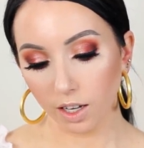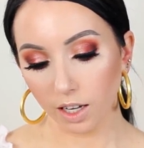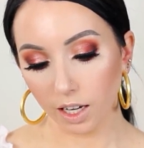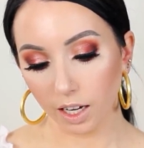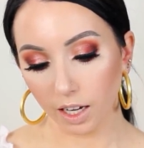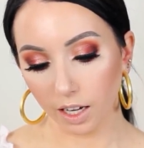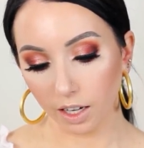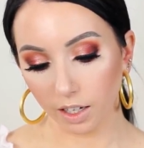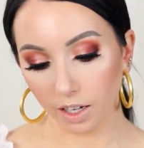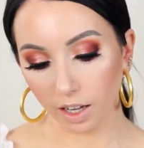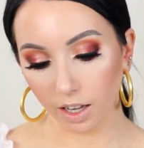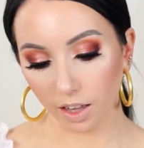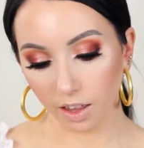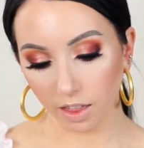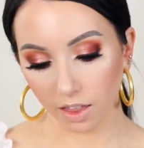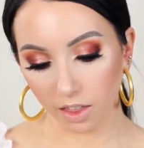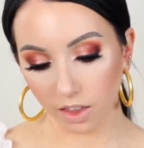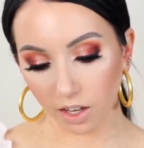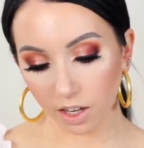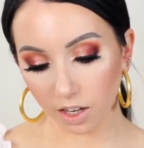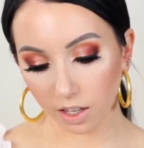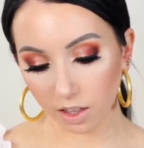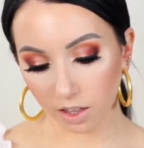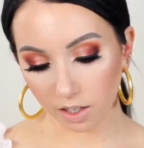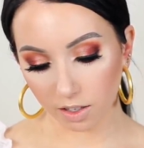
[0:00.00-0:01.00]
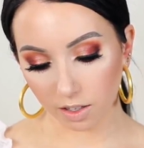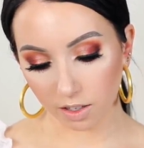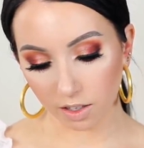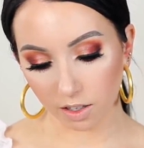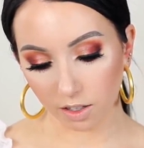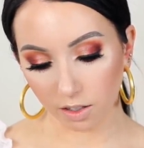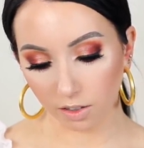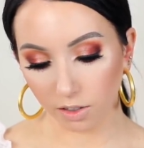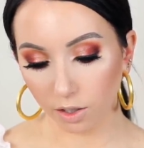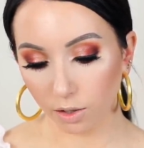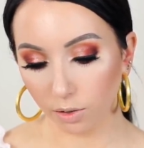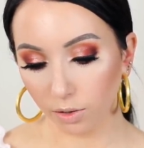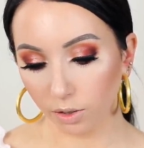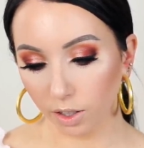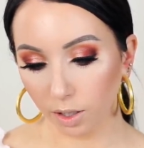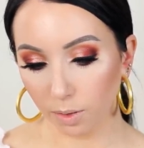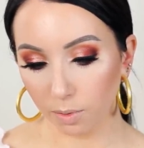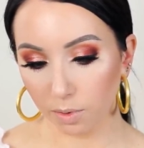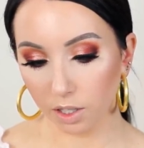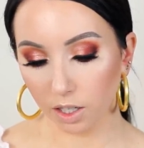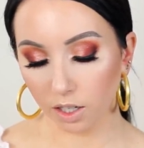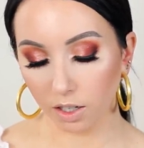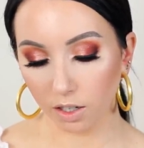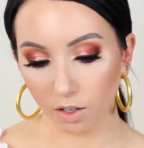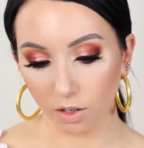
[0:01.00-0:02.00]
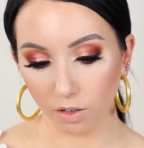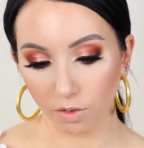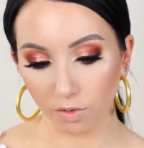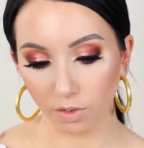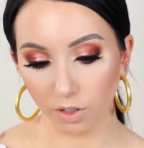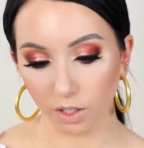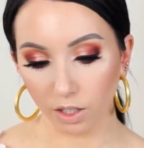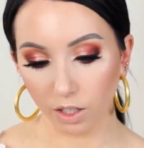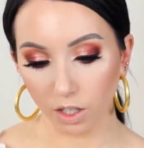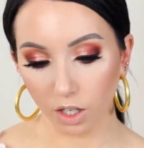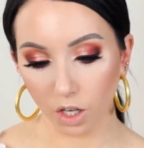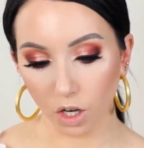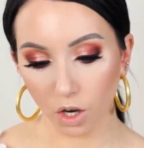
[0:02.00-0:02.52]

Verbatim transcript: and I think this is a liquid lipstick, hopefully.